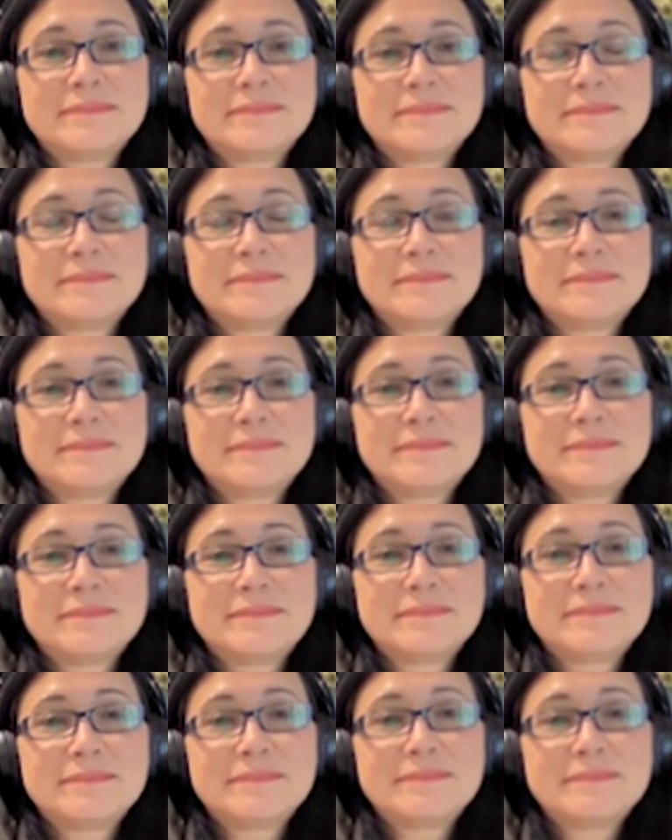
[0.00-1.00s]

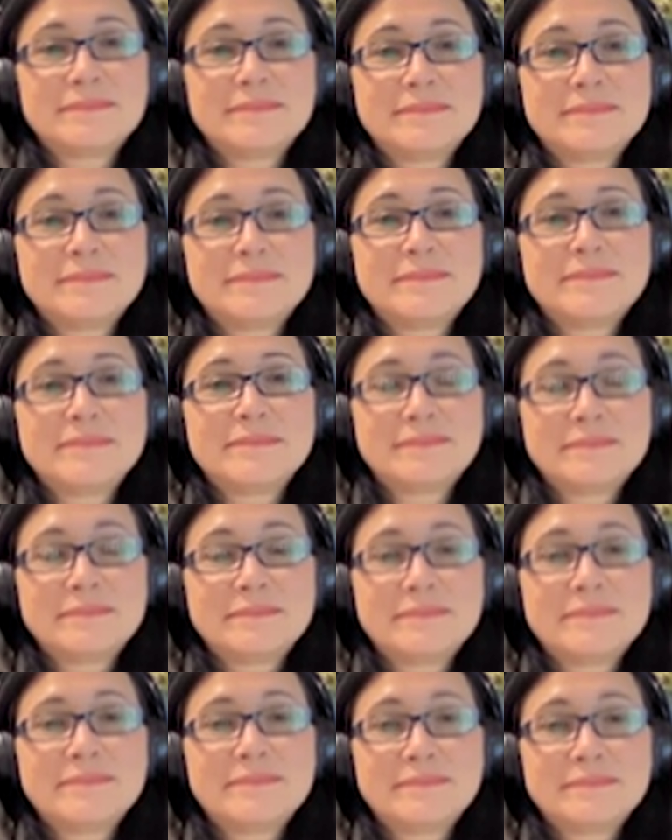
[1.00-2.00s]

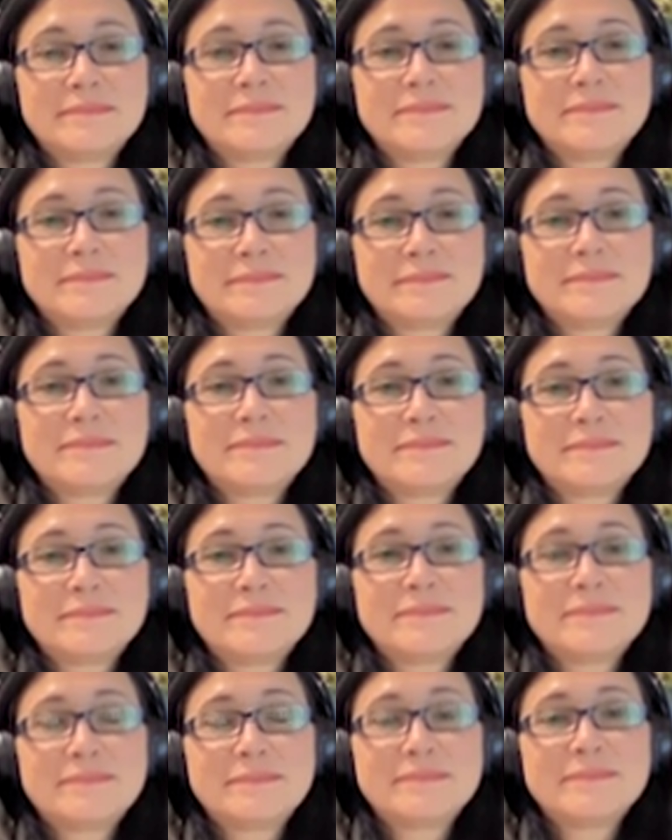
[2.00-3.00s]

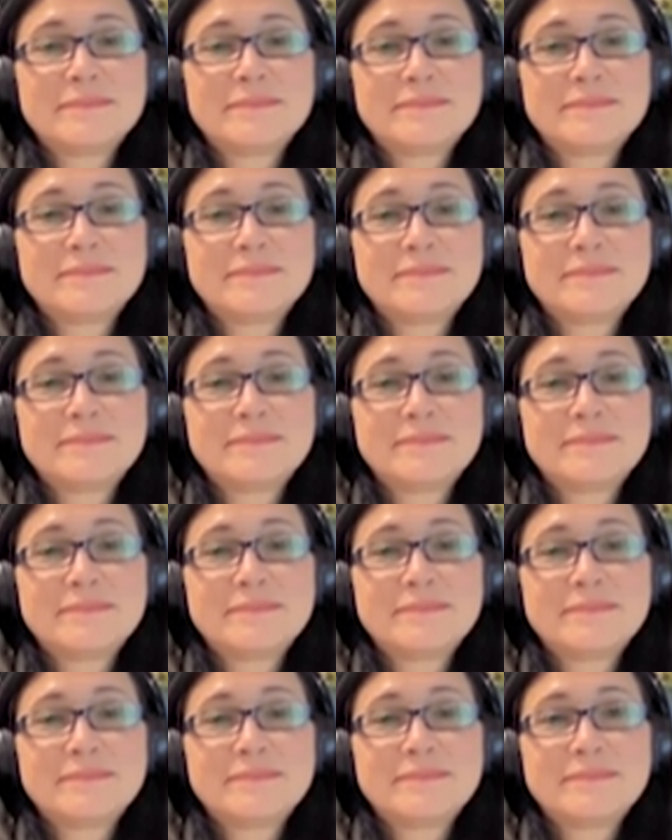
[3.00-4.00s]

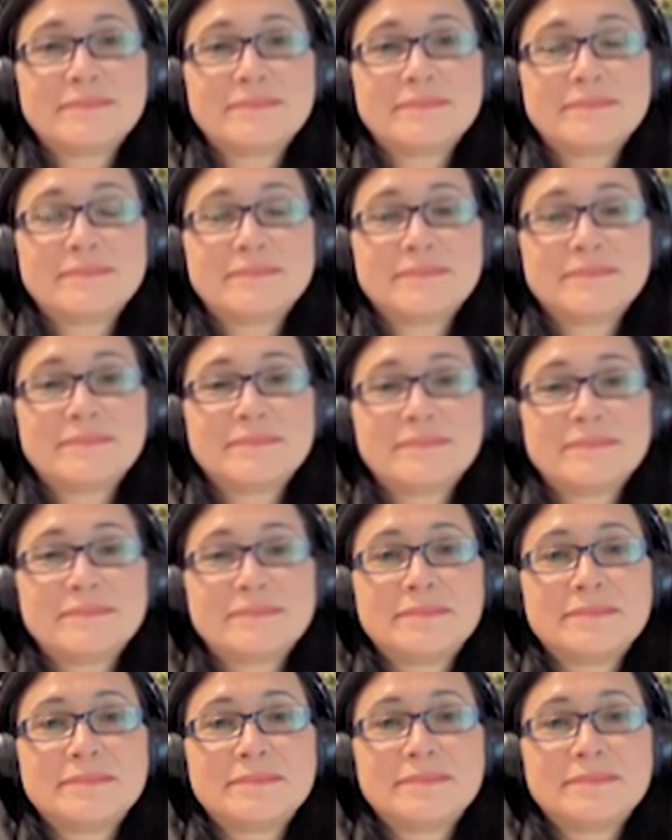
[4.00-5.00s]
This person isn't speaking.